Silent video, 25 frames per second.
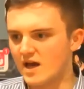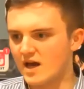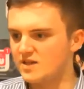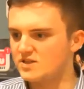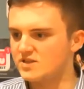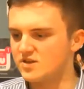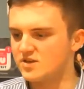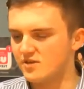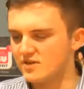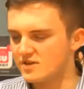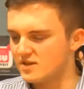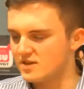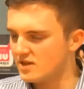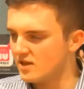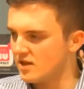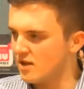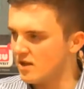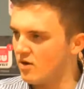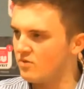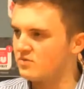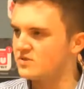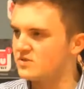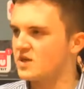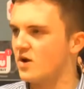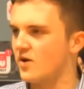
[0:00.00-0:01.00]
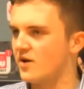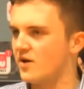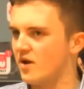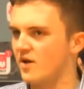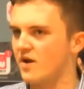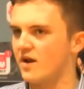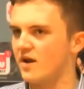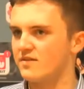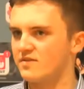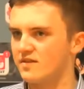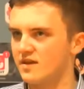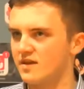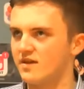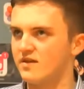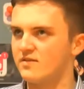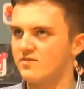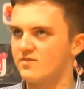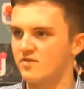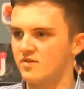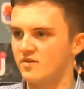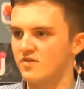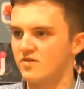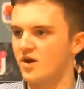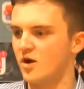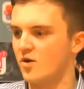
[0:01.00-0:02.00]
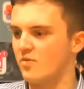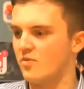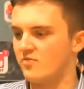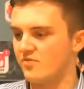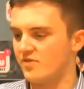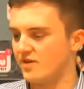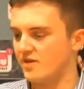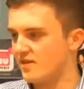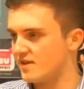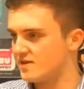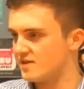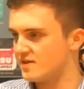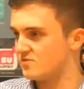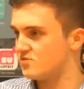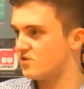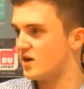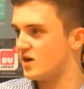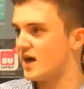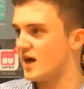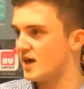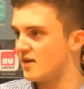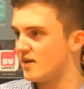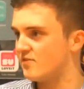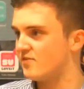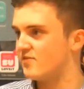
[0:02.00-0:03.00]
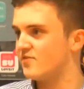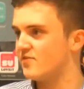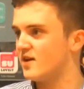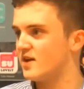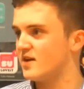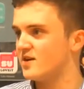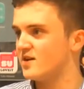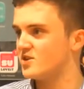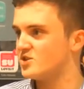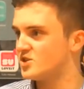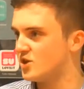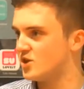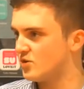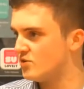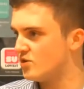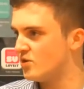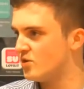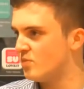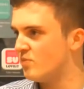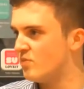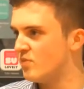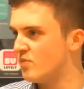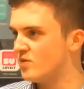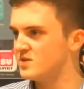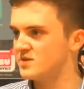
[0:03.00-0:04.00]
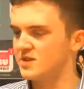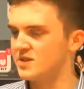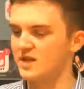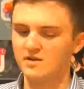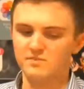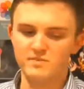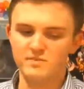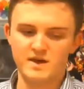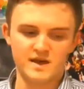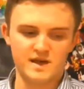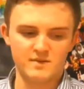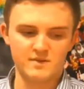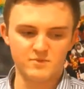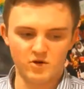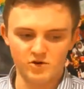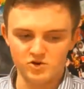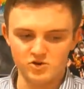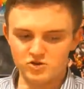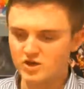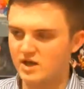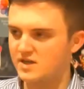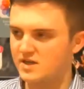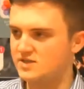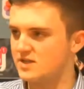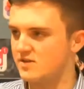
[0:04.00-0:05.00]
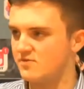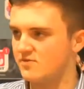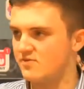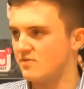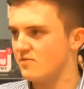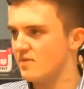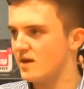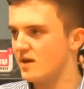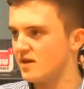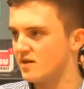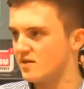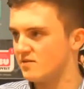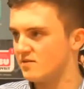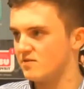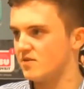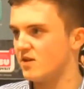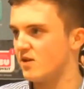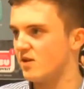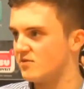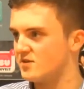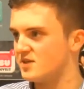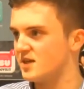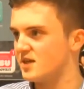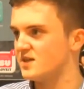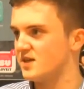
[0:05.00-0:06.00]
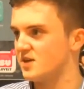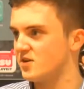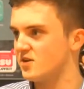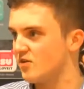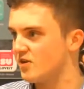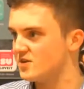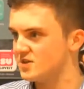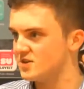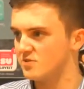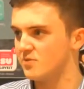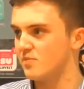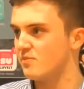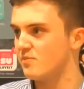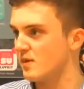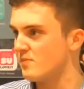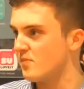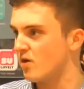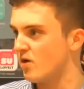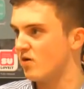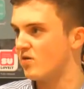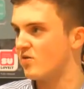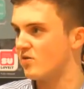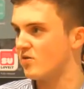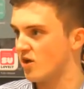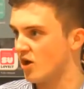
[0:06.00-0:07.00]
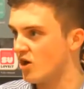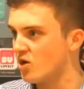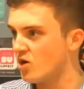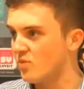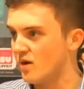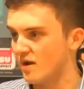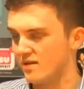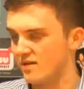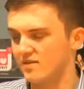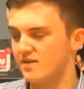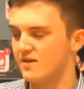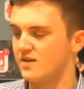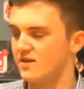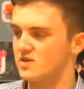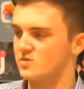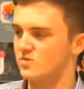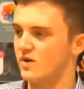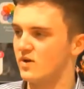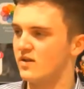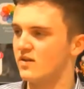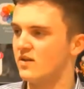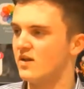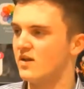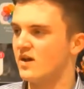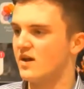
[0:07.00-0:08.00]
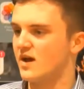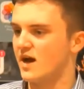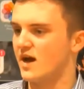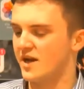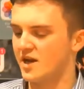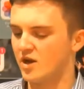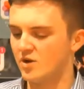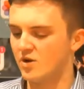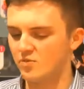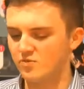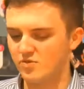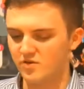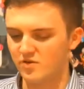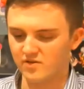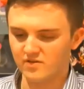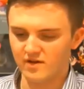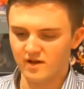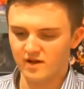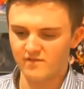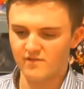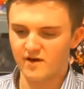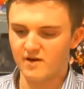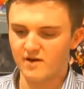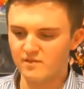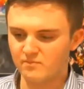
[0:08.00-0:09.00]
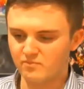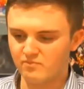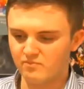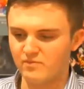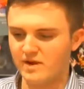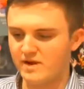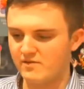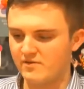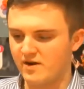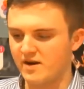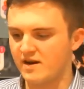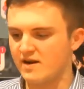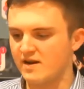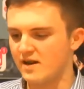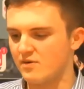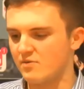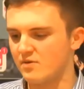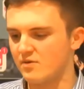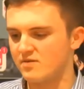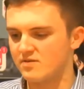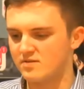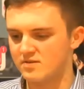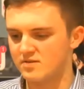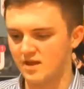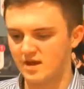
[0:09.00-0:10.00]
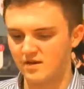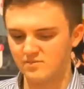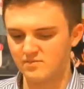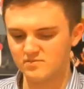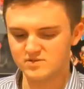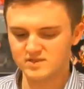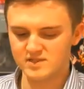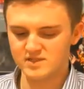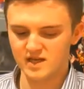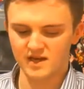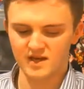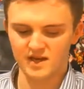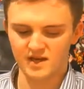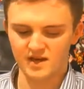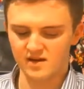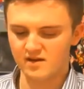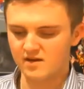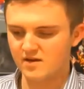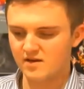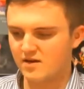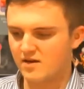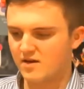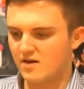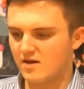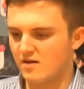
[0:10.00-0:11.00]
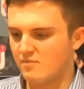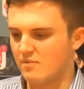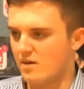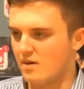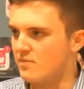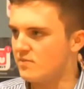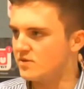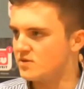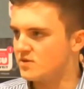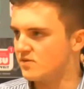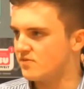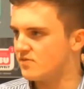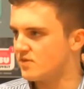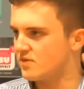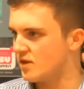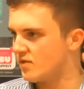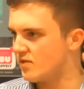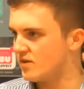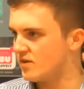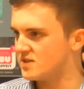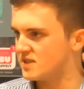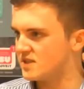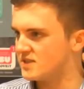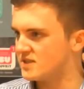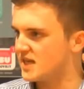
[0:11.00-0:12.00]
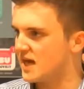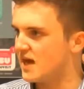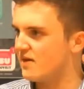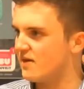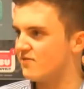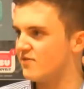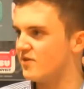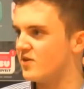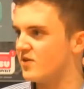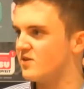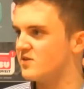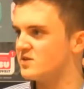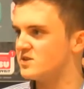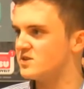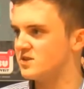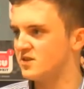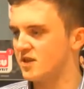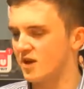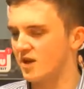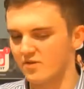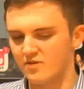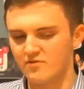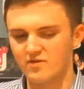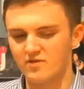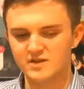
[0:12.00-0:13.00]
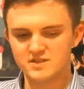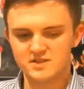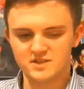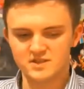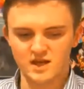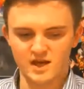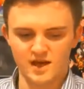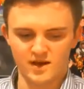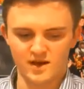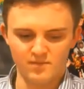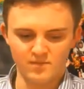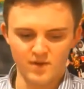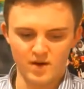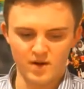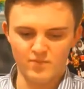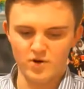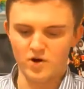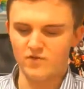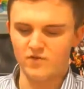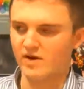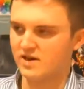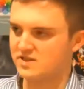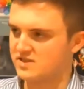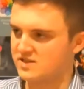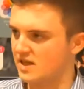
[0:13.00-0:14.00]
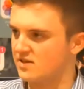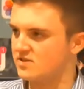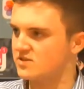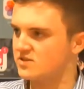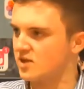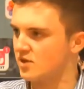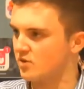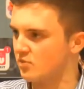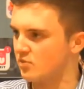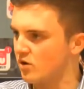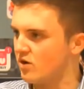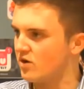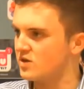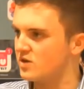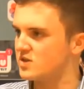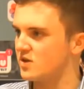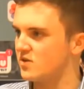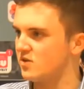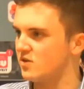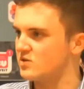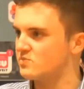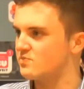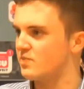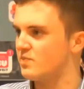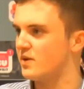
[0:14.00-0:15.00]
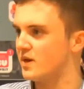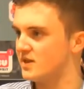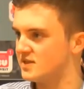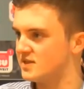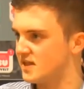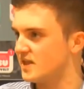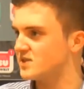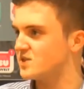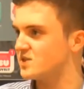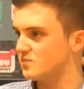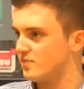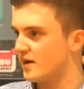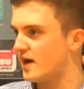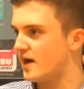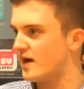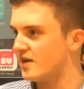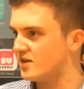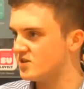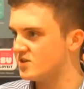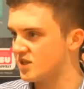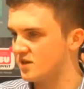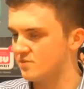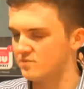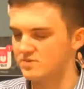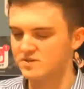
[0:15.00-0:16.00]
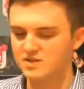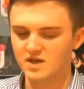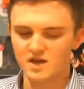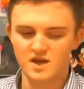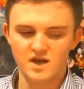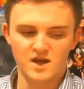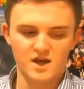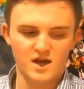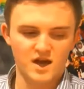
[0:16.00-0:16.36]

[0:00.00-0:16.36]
So there's loads going on. I think that hopefully this will drive student numbers, it'll make it more attractive and make, you know, the Teesside University become a bit more global, I think, as well. I know that I meet regularly with senior members of the university staff, and, you know, there is a Pro Vice Chancellor who works on those international partnerships.